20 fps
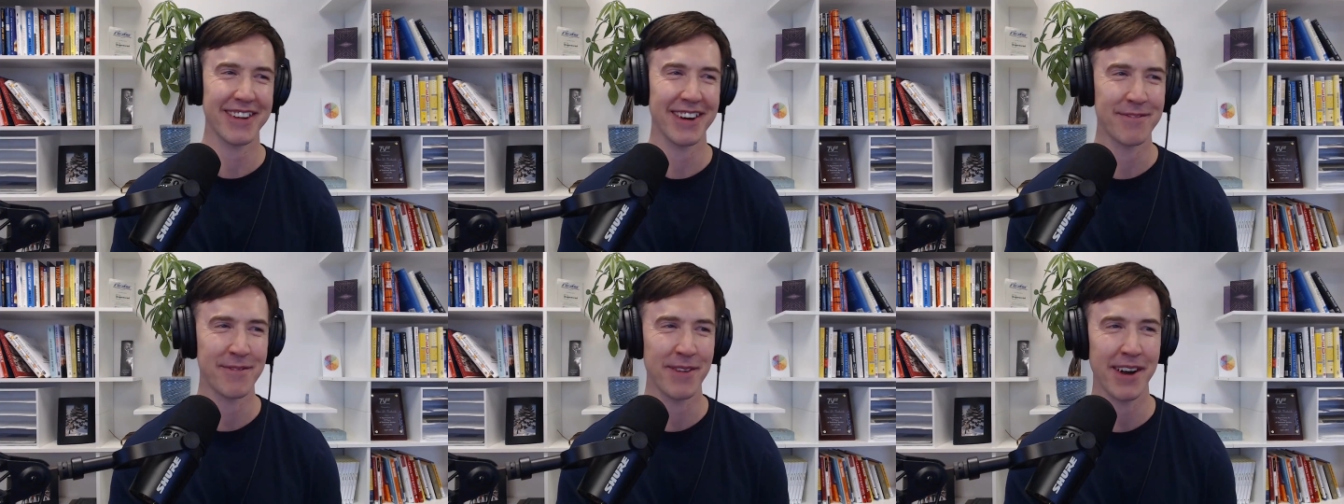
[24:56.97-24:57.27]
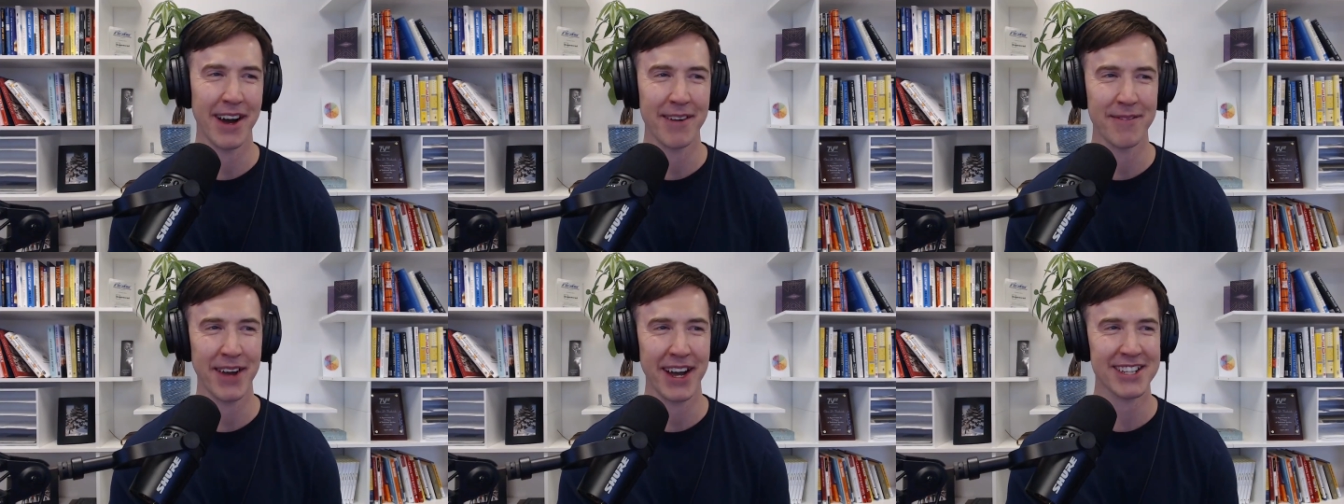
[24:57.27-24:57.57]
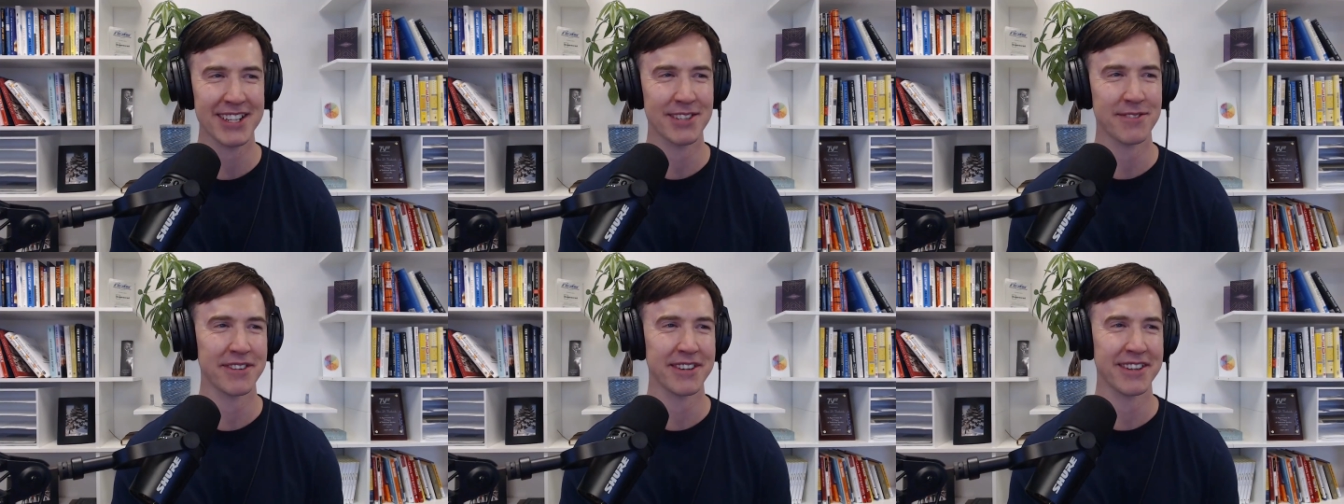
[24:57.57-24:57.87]
I'm
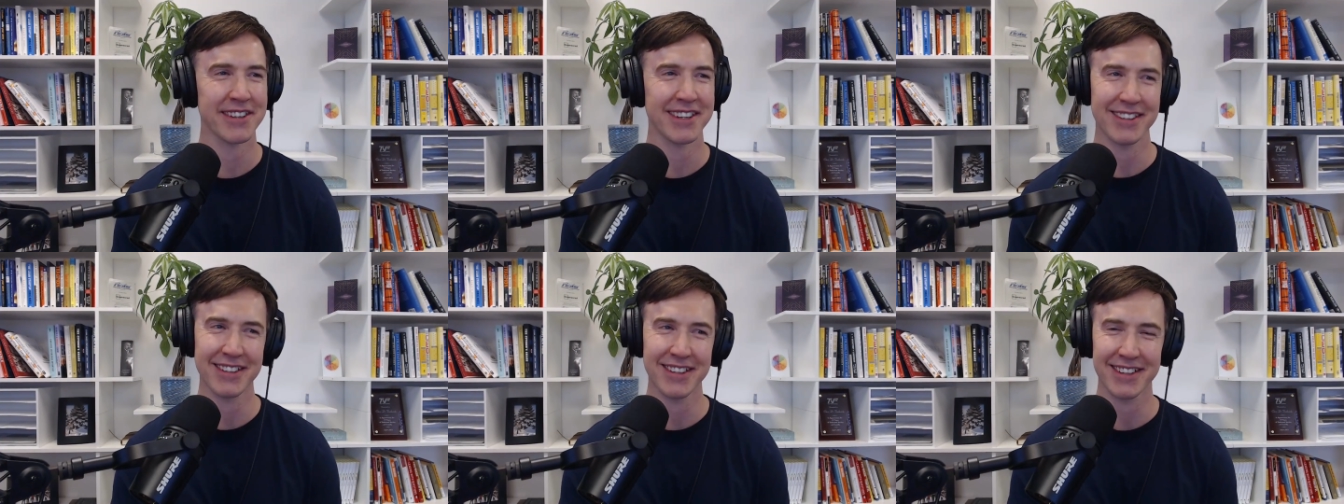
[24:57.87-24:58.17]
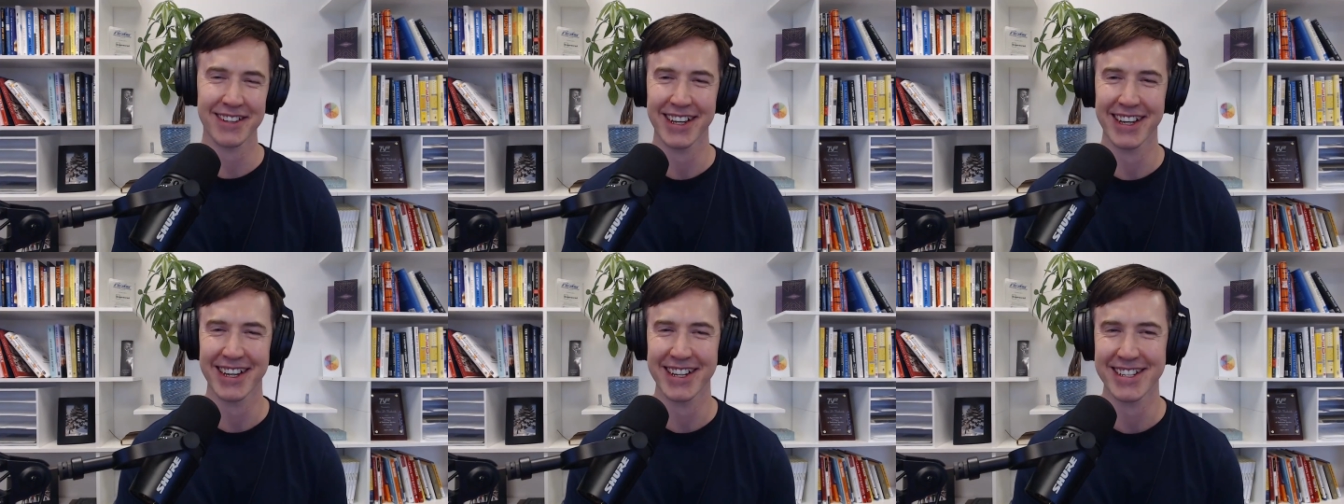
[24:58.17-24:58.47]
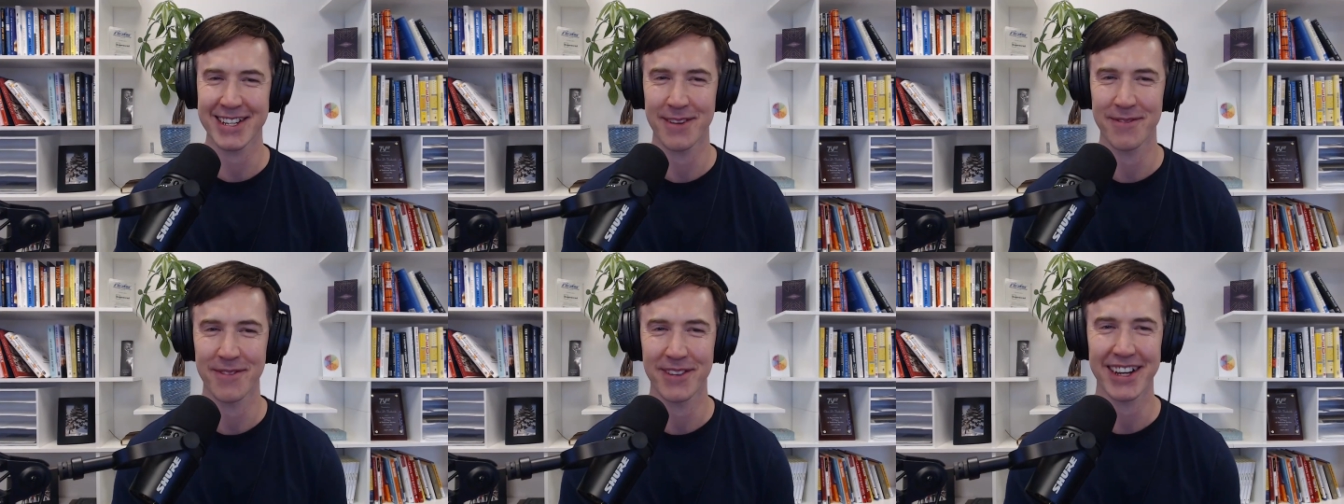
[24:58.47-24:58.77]
actually feeling a little
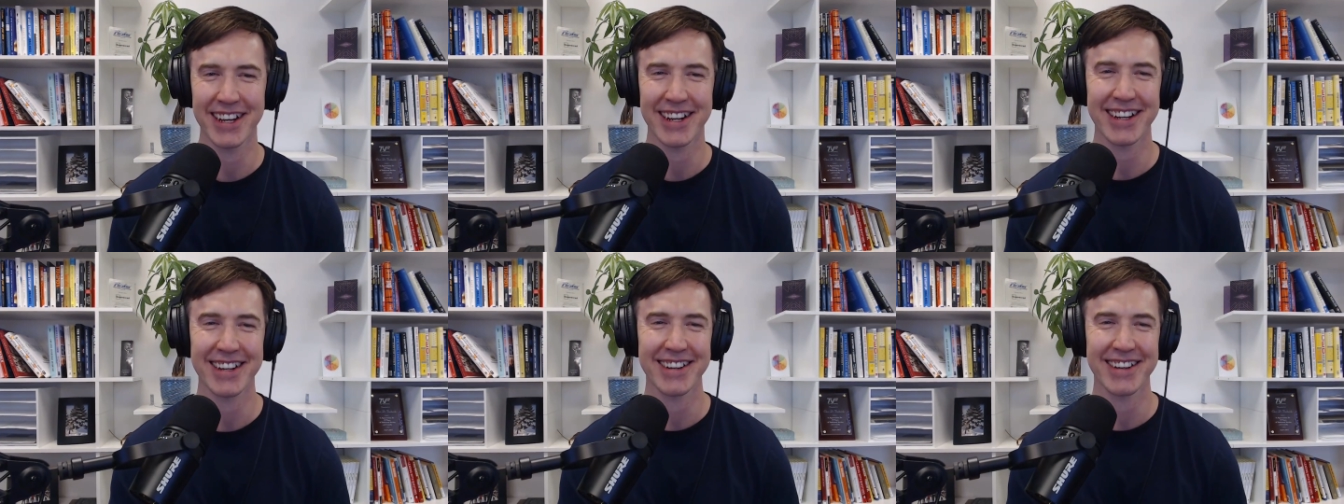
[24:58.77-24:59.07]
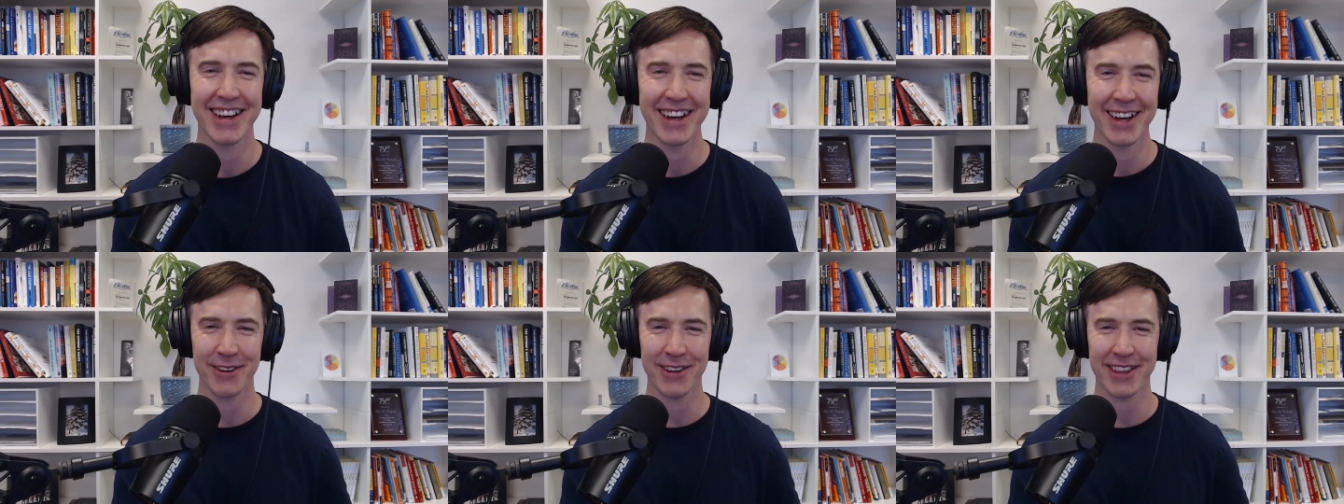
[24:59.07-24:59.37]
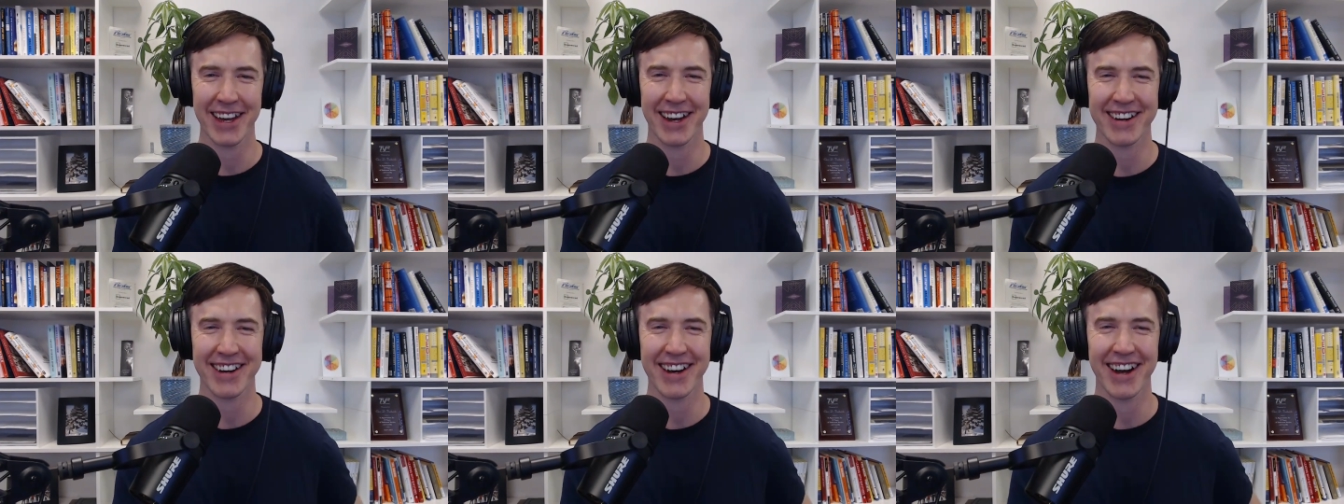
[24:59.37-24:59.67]
intimidated
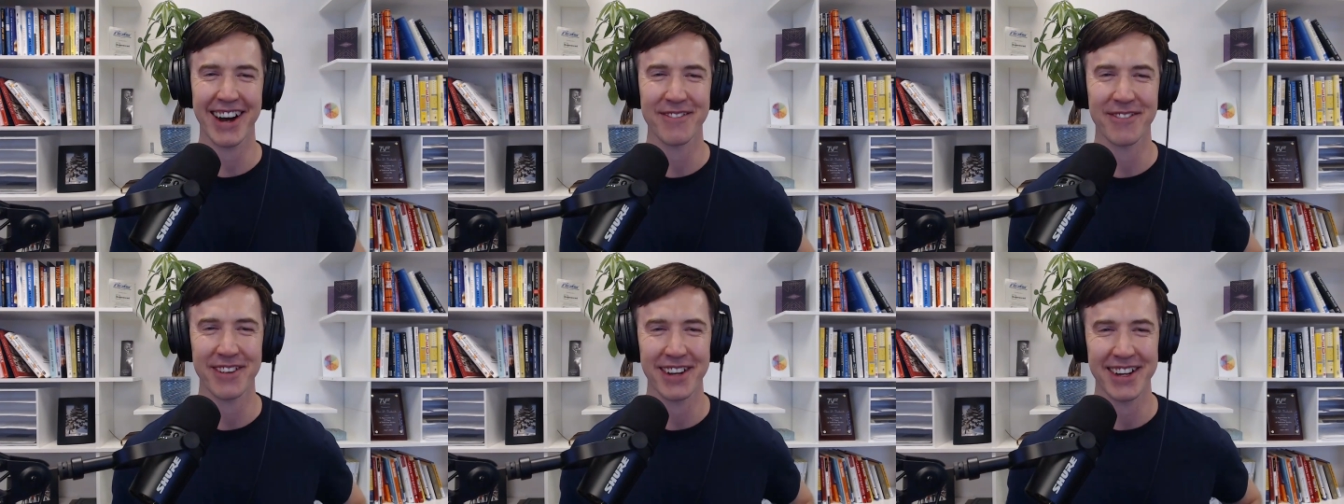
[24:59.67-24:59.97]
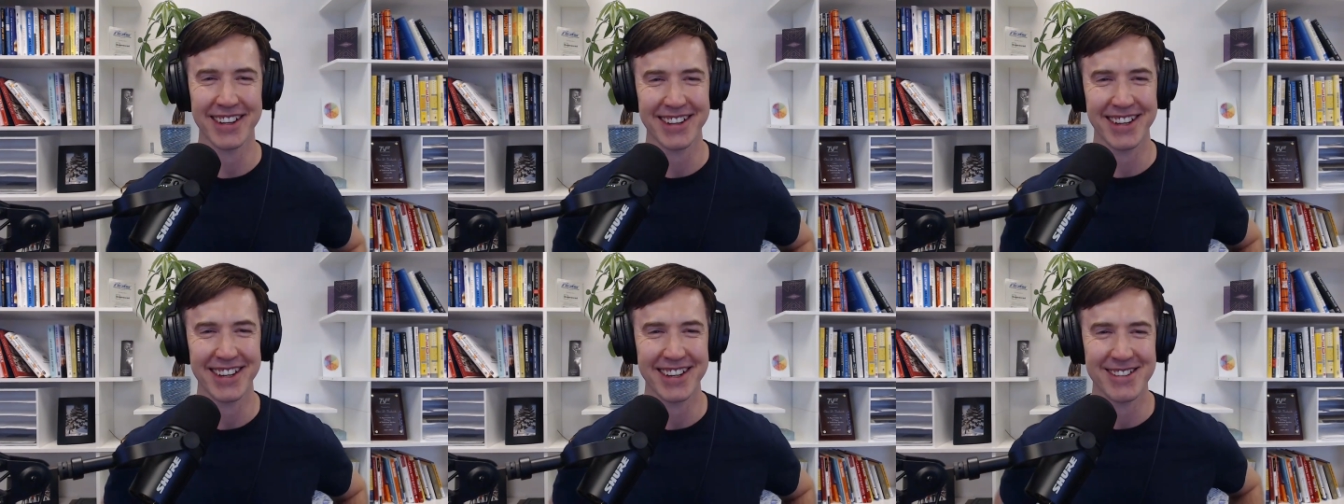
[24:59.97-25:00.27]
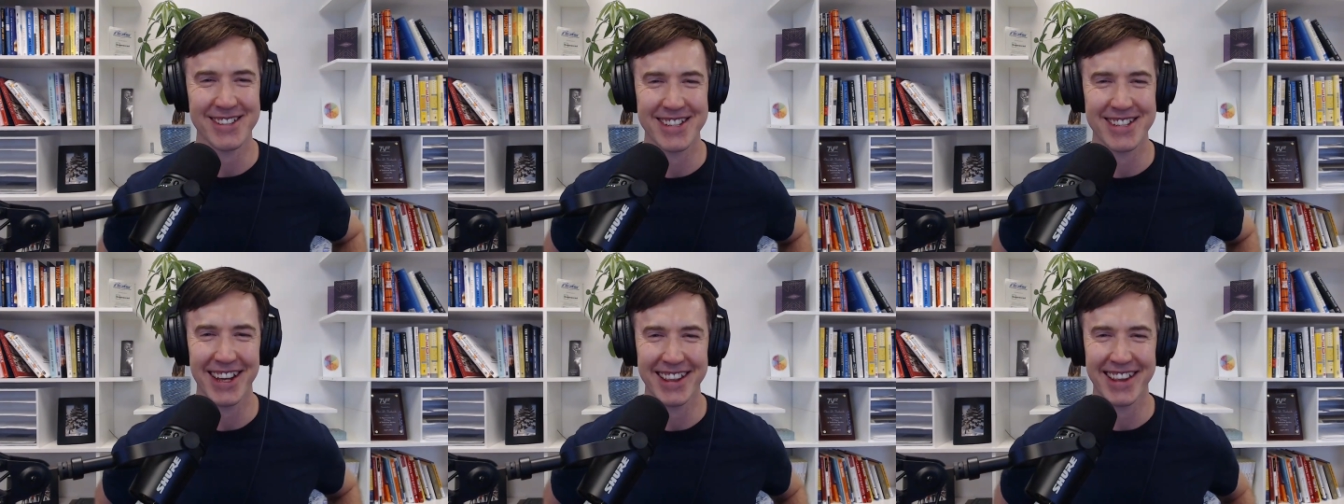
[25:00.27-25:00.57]
with how confidently
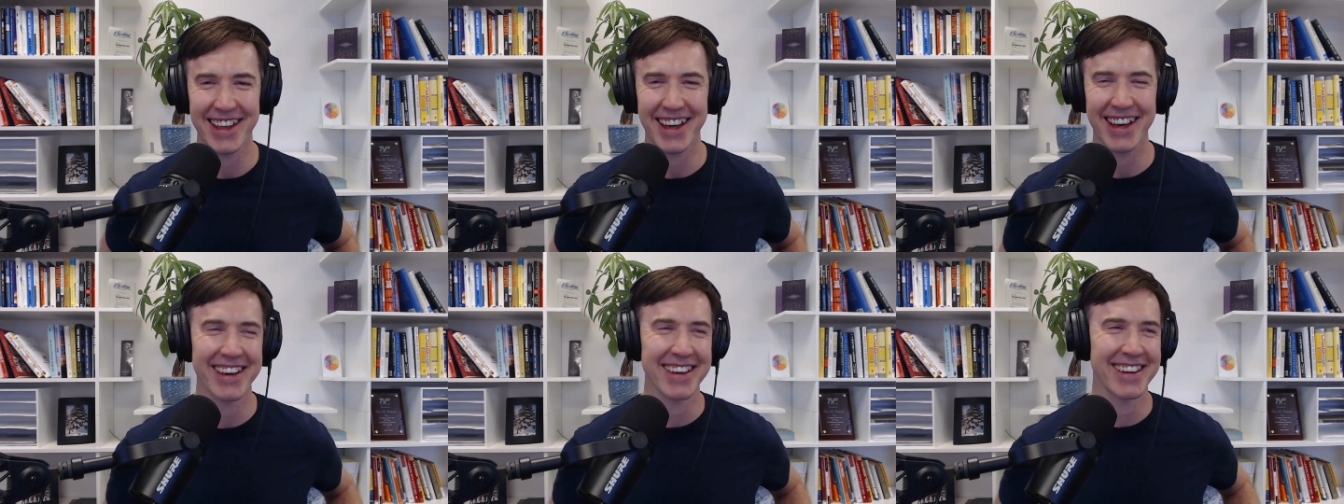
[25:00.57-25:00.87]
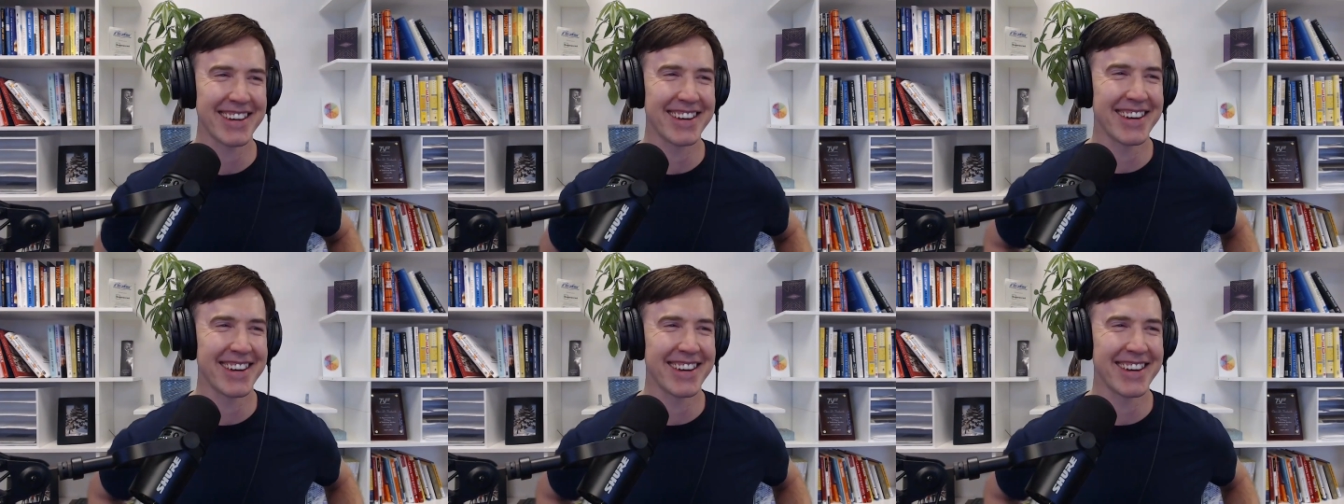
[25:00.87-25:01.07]
you said that.